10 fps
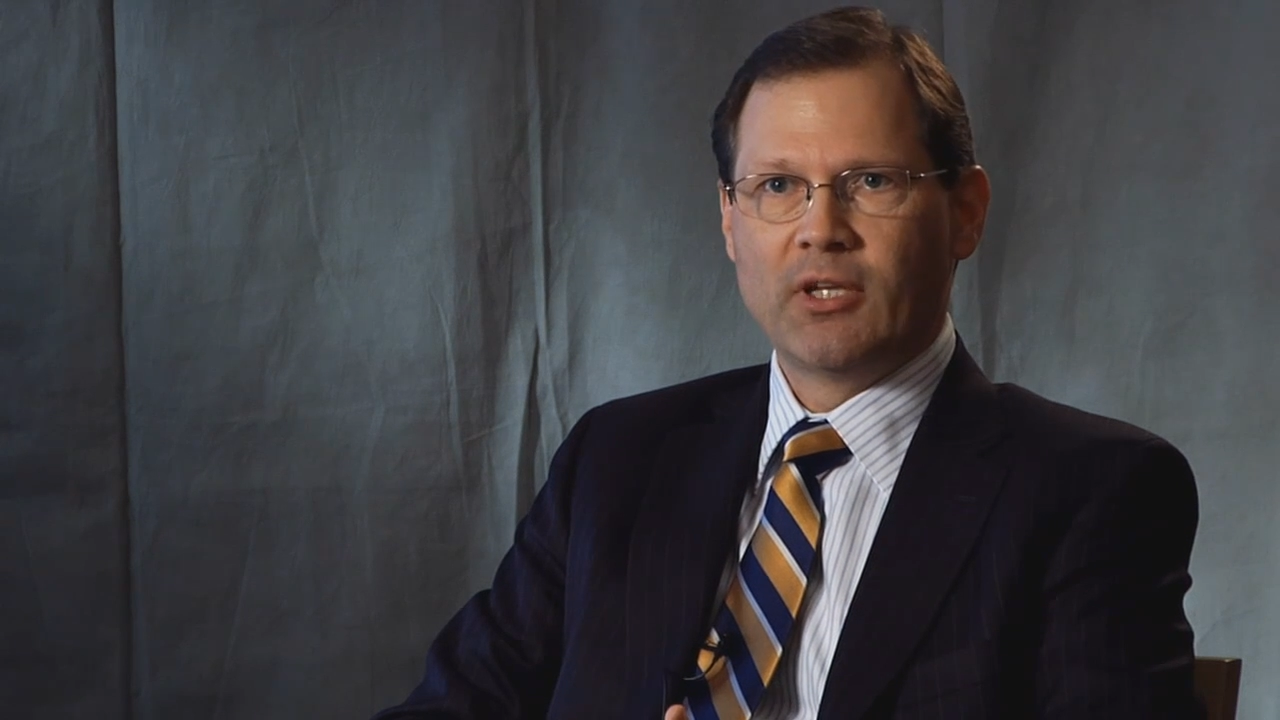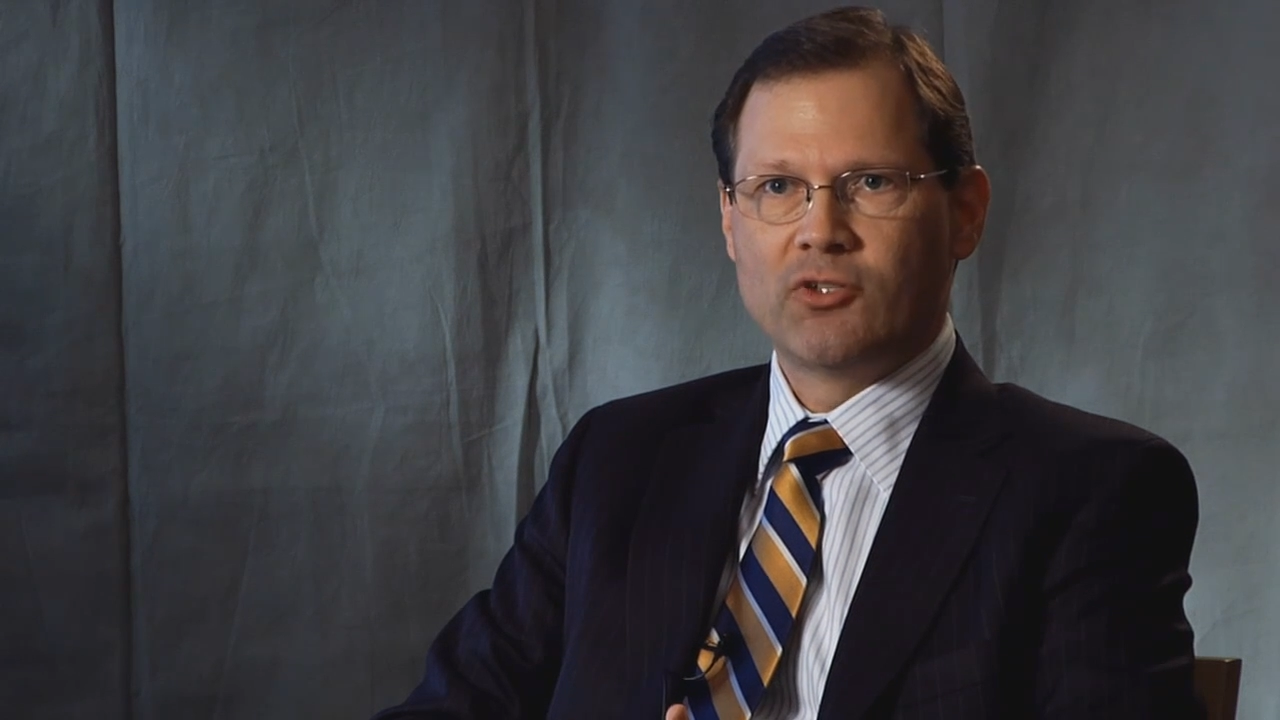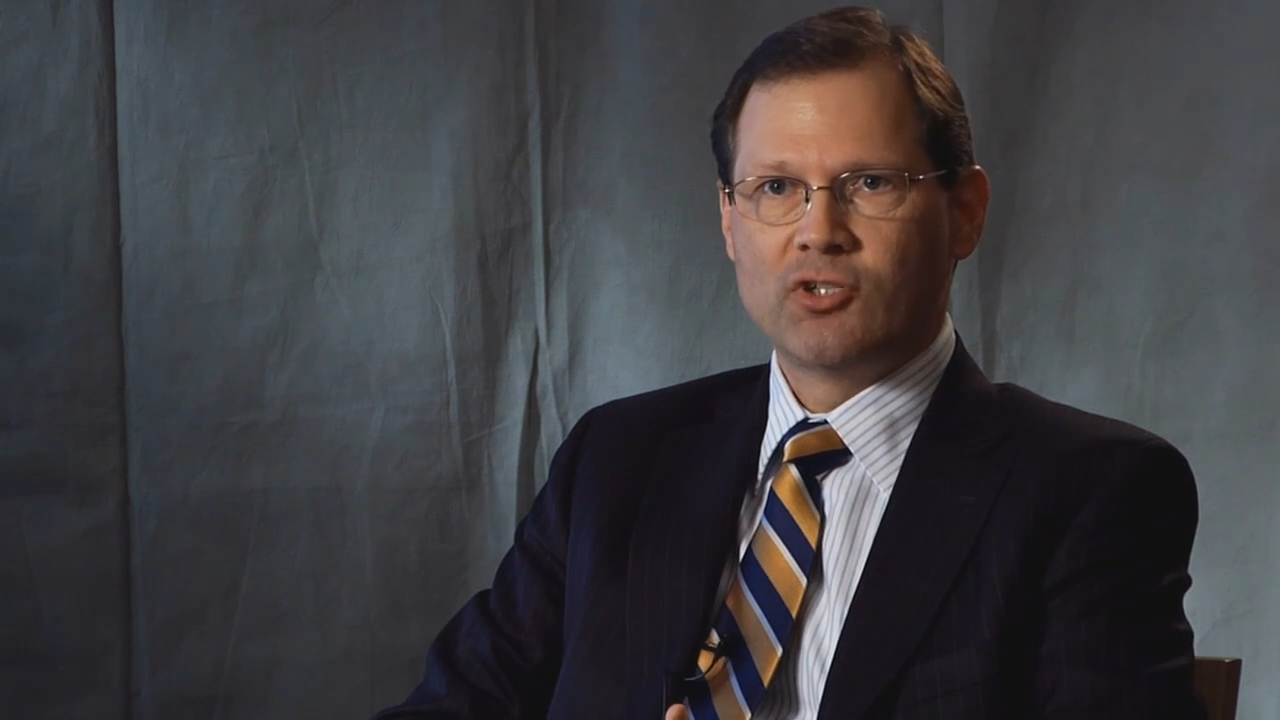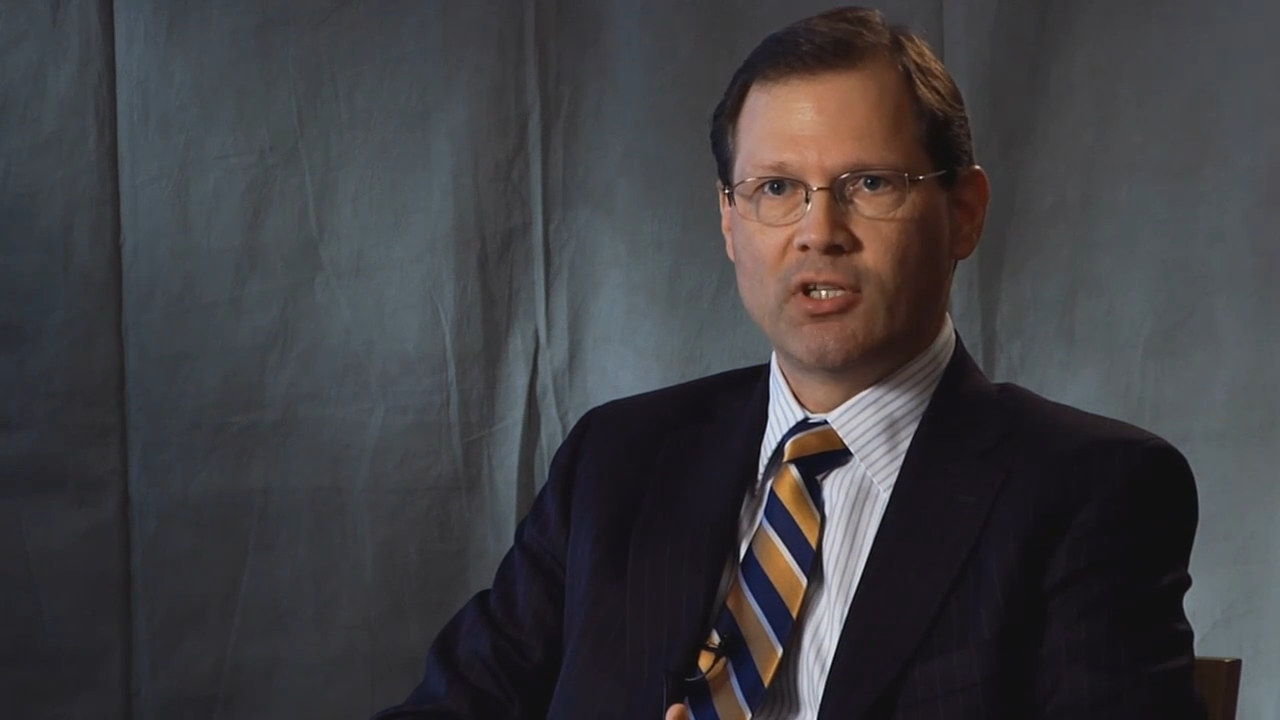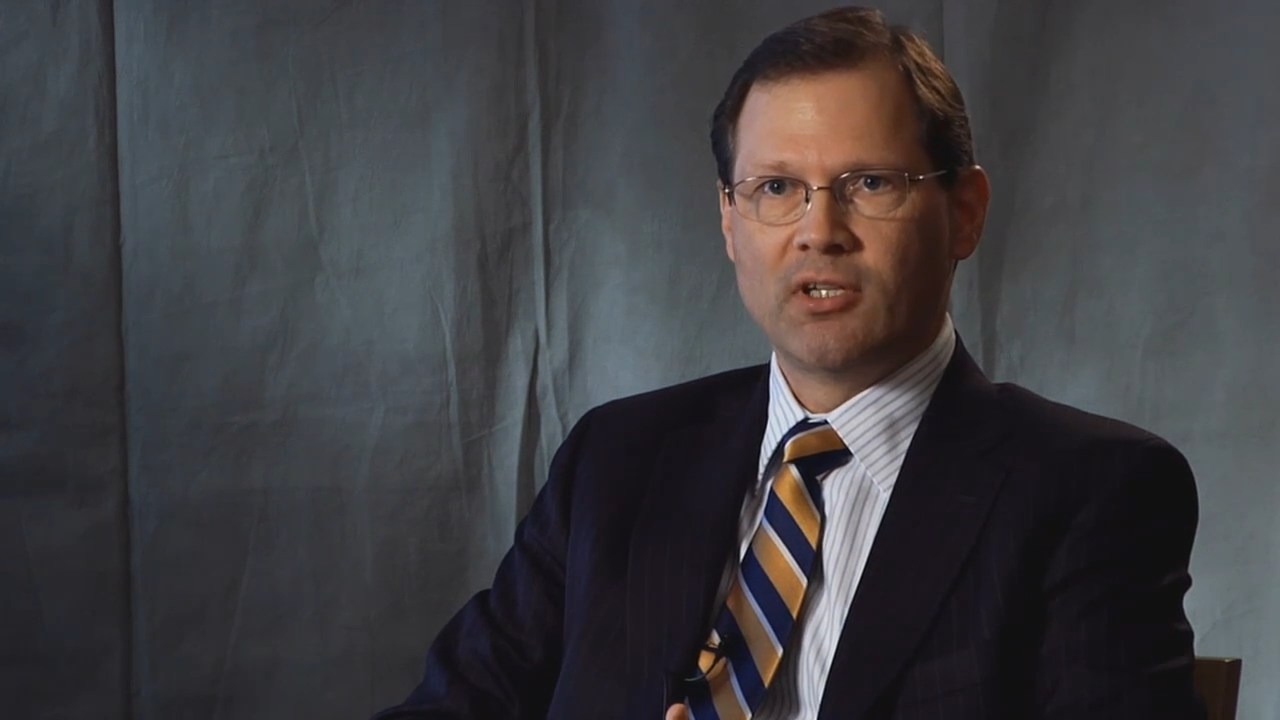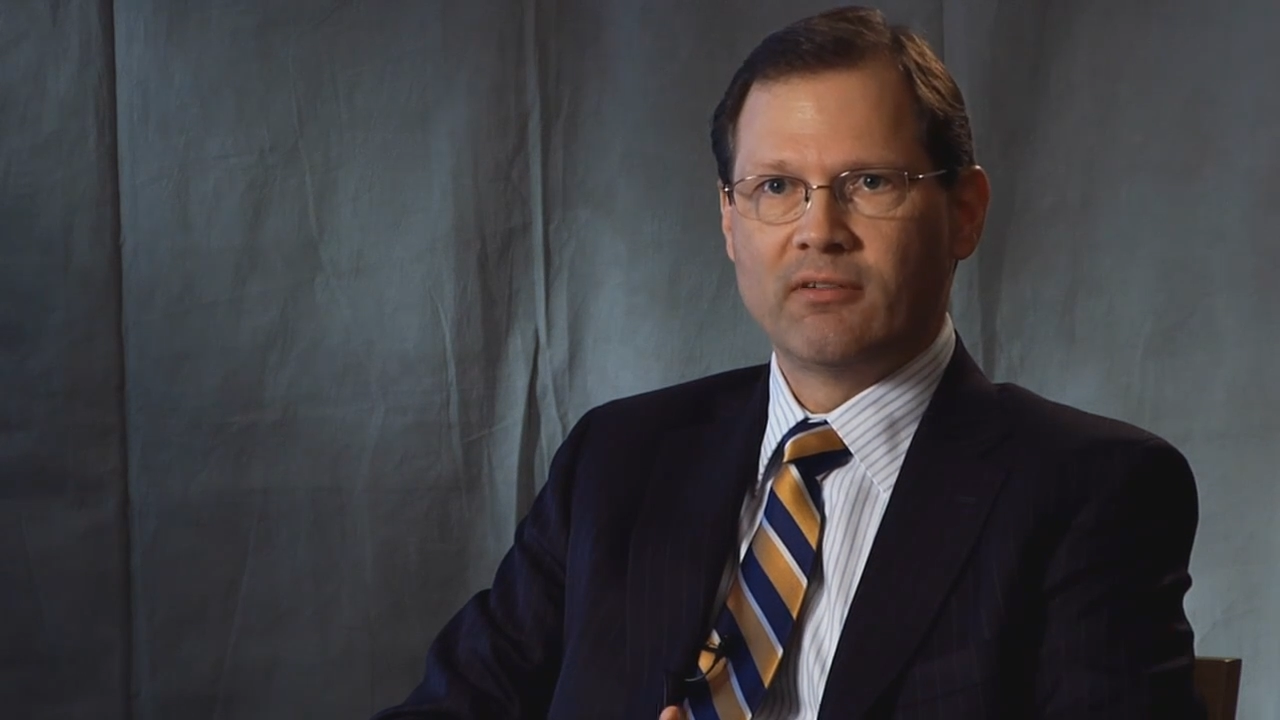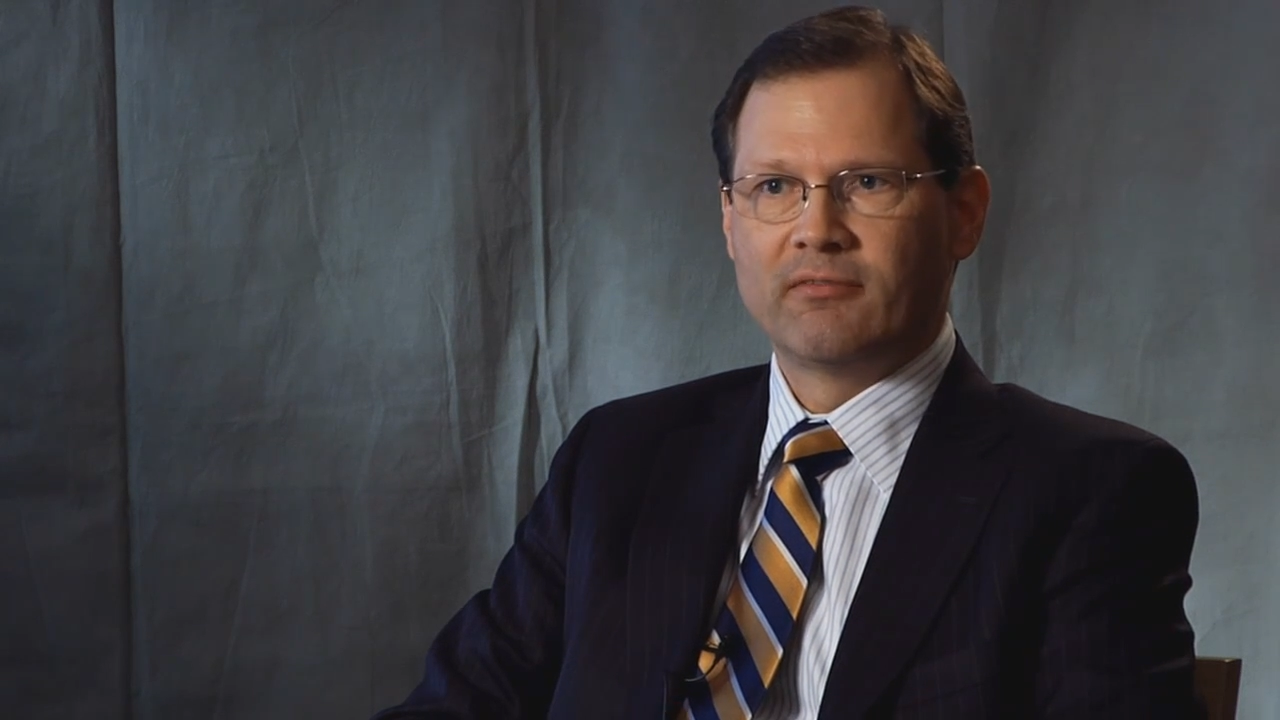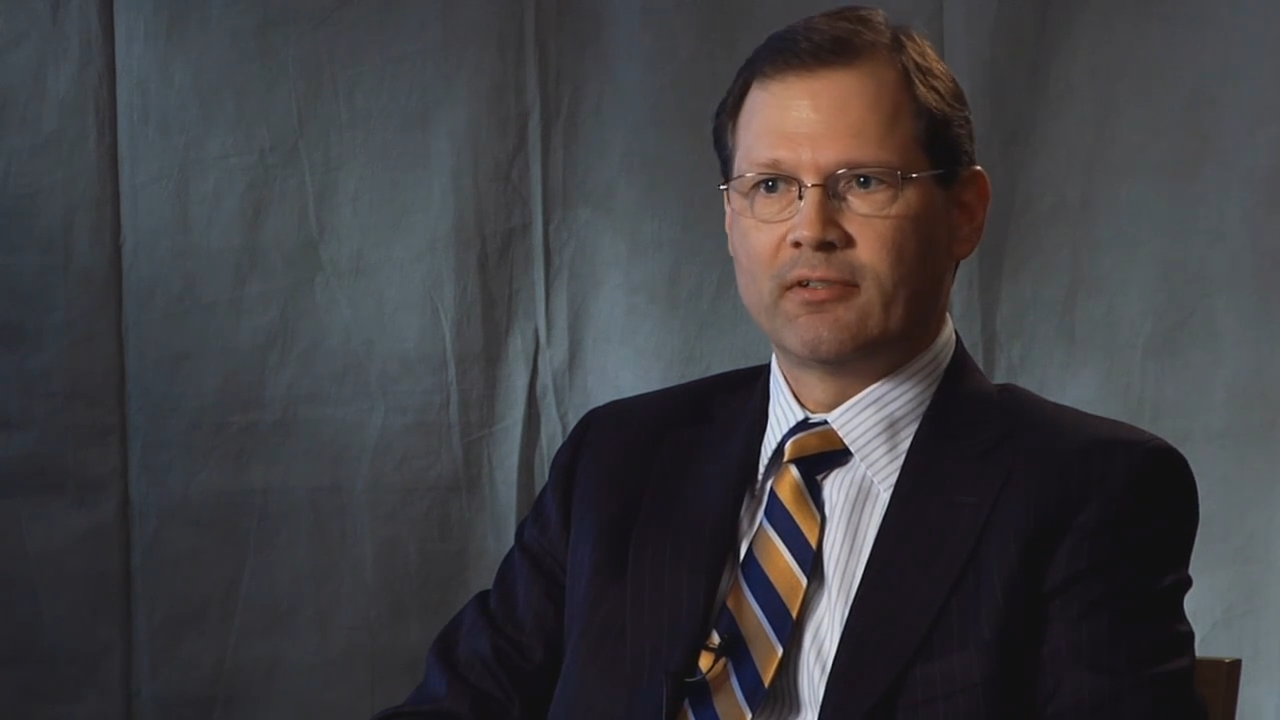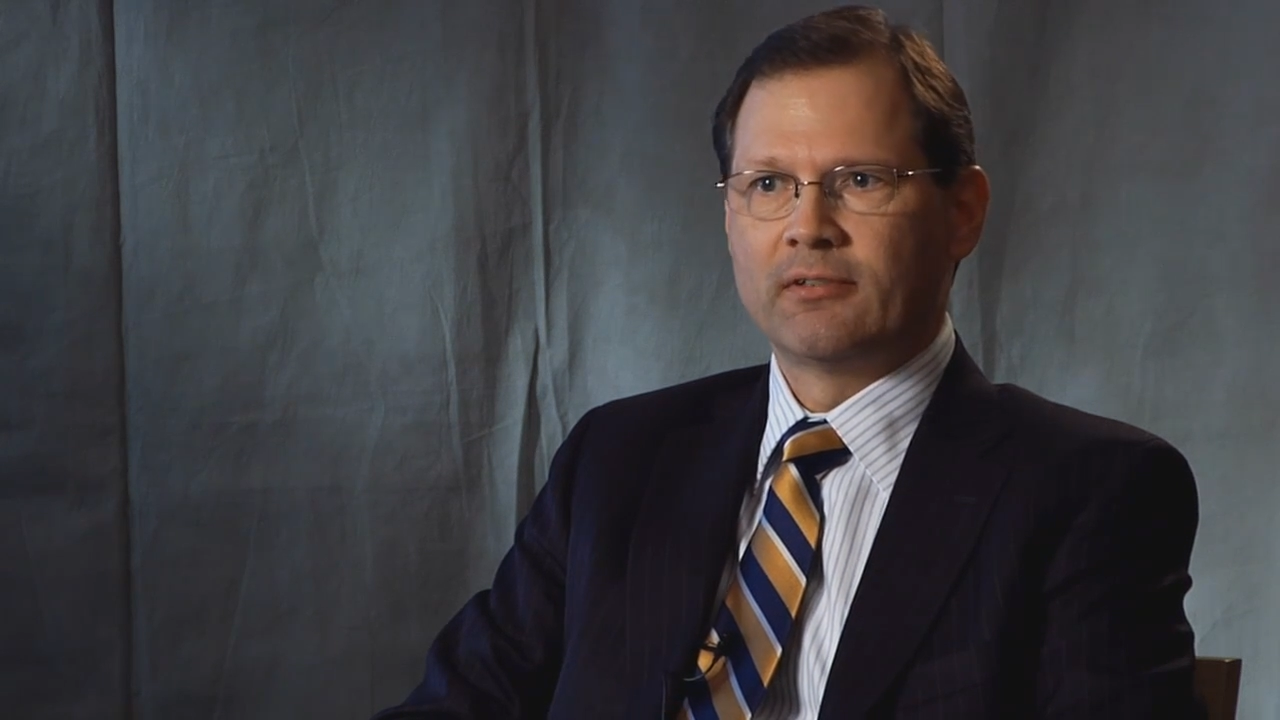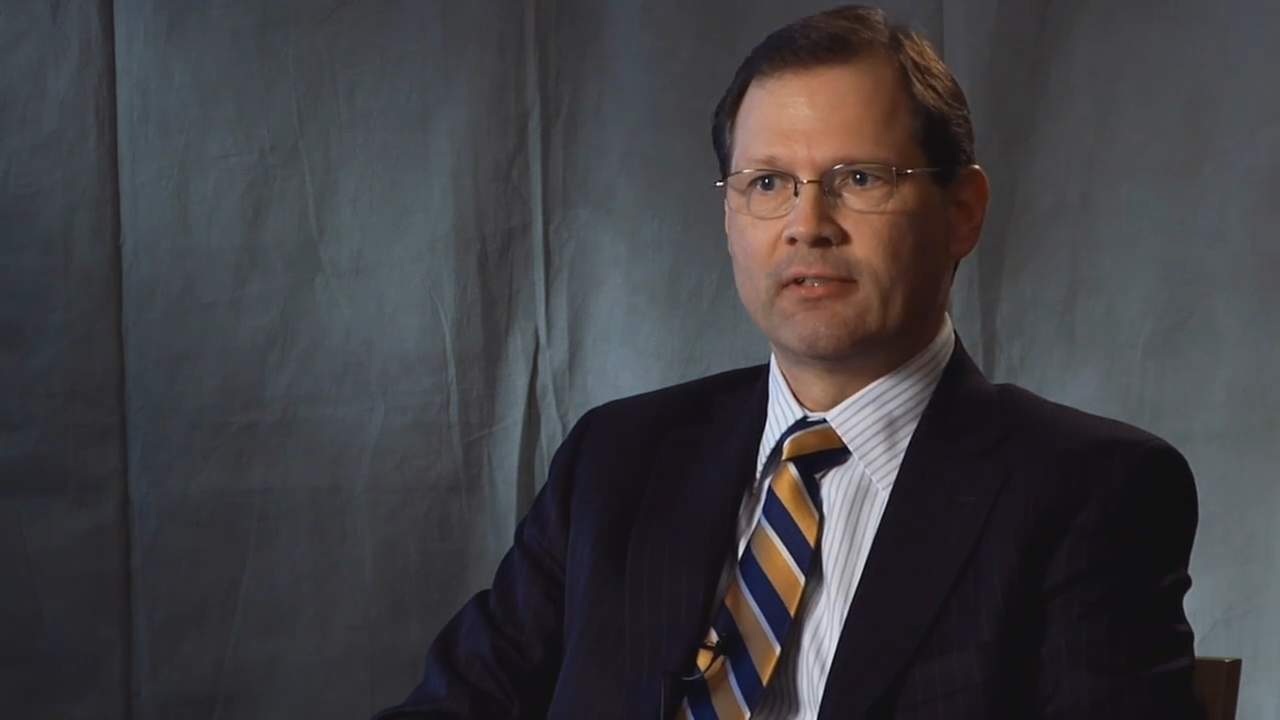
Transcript: achieved